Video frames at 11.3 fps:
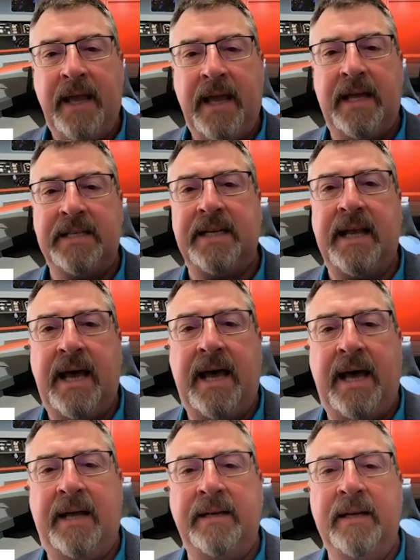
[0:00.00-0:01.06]
has it
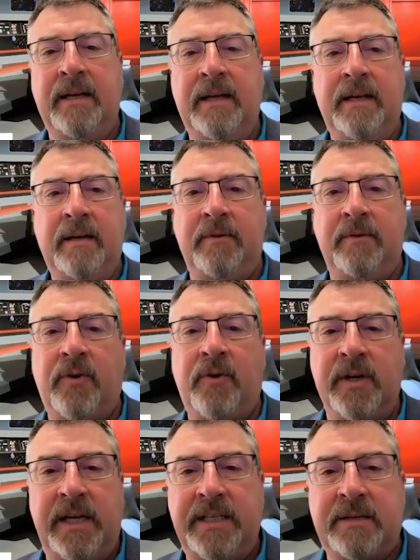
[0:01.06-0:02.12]
had before it
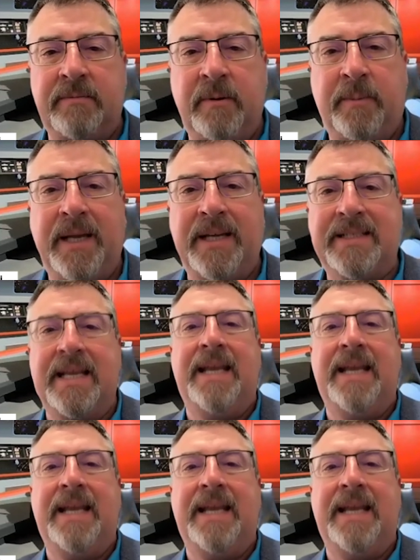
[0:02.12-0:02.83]
needs to be replaced?